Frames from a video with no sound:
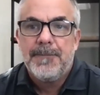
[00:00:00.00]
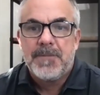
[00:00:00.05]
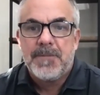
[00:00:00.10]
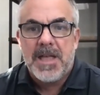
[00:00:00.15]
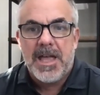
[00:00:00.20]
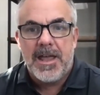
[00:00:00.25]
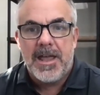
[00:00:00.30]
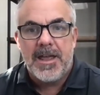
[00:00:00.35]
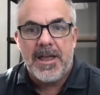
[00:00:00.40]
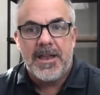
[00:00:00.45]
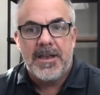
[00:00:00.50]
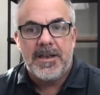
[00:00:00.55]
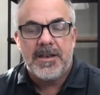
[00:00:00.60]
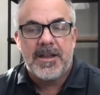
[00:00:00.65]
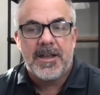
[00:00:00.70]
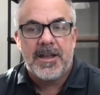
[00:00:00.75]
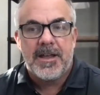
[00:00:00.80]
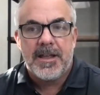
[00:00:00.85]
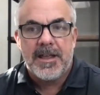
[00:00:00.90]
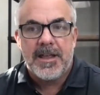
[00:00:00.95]
and
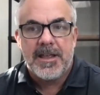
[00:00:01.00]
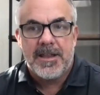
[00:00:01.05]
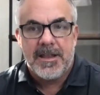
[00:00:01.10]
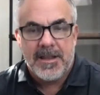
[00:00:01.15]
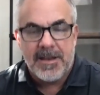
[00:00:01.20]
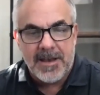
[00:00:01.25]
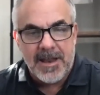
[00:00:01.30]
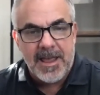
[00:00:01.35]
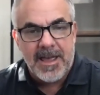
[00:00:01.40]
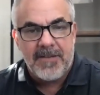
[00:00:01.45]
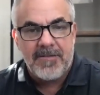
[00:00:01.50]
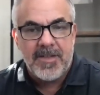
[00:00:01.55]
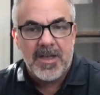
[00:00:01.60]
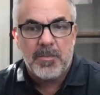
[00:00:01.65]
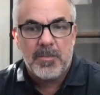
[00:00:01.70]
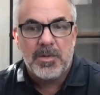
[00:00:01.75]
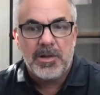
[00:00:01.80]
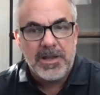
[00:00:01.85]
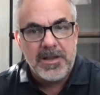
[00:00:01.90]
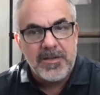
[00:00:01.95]
have
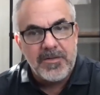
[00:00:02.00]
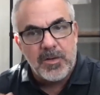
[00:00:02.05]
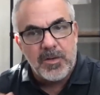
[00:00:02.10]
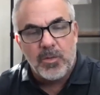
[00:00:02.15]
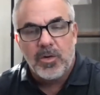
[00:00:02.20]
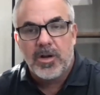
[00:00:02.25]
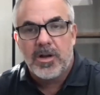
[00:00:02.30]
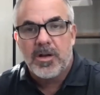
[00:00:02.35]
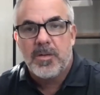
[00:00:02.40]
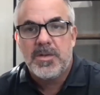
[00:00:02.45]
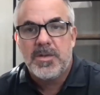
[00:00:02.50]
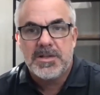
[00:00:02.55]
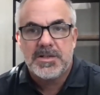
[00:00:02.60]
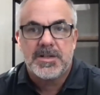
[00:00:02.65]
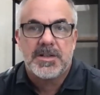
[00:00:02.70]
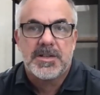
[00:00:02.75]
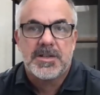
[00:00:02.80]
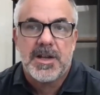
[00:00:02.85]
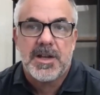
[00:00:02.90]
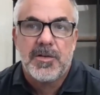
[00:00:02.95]
that belief that we're going to be
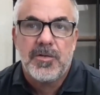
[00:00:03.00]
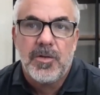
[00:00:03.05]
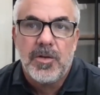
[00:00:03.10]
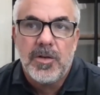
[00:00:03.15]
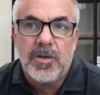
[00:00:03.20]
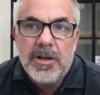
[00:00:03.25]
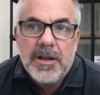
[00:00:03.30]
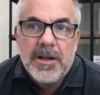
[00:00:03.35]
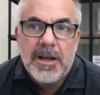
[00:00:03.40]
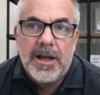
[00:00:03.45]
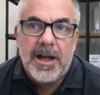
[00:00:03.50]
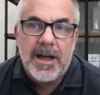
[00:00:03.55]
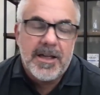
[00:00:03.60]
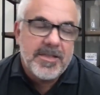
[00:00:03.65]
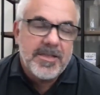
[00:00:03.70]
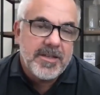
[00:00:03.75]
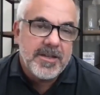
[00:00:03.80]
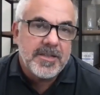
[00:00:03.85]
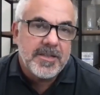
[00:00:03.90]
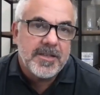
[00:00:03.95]
successful, I
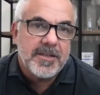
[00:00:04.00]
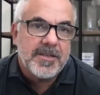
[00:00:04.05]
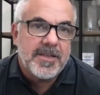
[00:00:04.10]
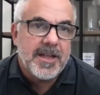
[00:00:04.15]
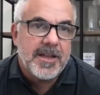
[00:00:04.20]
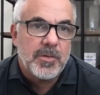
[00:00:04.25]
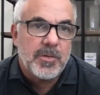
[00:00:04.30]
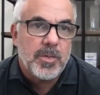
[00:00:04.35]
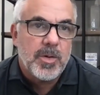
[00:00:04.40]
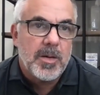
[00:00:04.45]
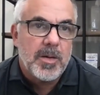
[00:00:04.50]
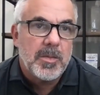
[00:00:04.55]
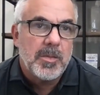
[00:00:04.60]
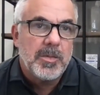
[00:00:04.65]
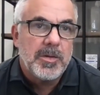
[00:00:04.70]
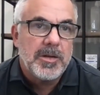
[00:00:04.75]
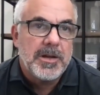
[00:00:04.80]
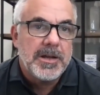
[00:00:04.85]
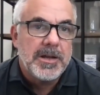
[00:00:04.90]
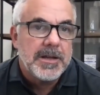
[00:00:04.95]
think that that's
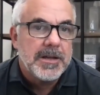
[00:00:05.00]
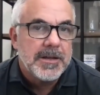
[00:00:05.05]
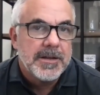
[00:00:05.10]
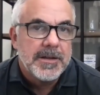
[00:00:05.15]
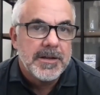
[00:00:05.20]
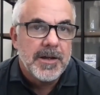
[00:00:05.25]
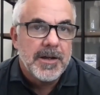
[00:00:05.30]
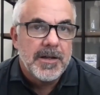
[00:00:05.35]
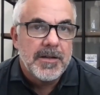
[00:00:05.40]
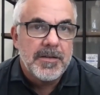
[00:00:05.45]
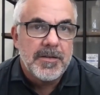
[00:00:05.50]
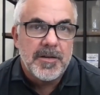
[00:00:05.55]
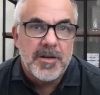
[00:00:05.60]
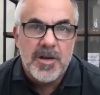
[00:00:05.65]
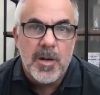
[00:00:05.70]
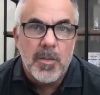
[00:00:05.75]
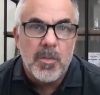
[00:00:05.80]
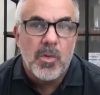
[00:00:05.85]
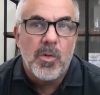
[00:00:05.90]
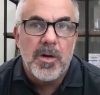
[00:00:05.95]
probably the
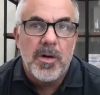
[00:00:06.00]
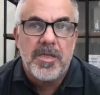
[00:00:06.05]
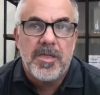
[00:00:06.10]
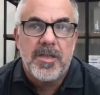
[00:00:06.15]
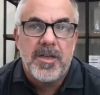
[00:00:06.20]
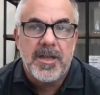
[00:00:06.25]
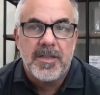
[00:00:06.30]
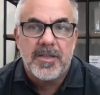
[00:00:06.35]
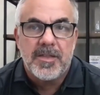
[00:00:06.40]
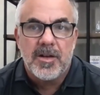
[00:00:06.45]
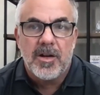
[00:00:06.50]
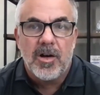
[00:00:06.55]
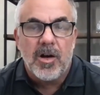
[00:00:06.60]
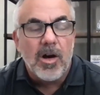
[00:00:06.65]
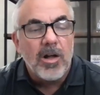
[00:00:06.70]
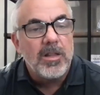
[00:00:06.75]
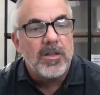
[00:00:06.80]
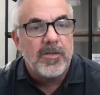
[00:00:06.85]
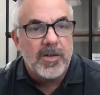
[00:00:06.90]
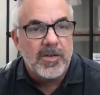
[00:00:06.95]
number 1 thing that
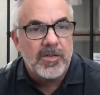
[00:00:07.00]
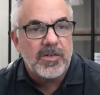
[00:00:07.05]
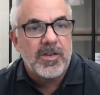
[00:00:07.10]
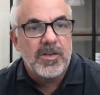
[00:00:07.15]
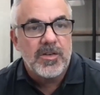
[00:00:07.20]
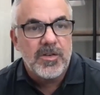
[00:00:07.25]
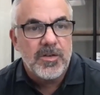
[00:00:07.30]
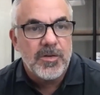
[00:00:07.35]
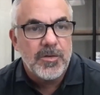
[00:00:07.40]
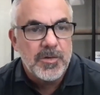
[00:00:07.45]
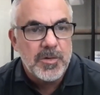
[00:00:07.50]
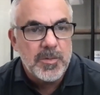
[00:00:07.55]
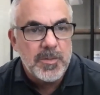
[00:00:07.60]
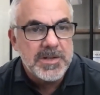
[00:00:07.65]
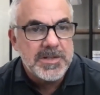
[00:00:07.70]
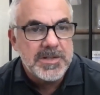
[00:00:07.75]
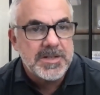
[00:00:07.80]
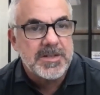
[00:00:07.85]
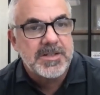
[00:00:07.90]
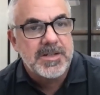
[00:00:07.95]
all of us can do to be
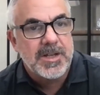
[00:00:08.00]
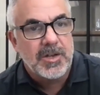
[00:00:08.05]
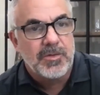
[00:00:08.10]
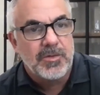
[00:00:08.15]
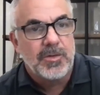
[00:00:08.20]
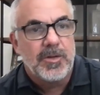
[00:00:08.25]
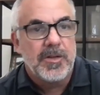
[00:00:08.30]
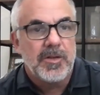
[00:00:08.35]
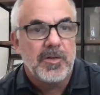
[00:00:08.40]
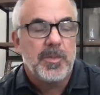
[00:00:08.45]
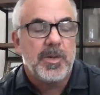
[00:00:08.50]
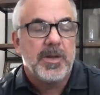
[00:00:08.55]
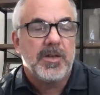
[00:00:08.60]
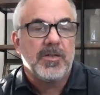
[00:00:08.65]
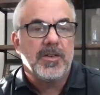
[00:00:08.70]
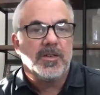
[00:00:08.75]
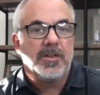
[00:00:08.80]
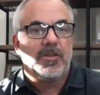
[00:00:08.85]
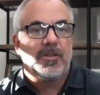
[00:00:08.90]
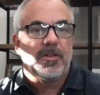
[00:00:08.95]
successful in this
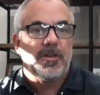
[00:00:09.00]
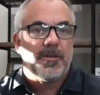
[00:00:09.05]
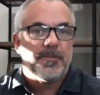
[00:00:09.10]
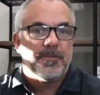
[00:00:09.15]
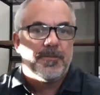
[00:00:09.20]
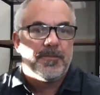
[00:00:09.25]
business.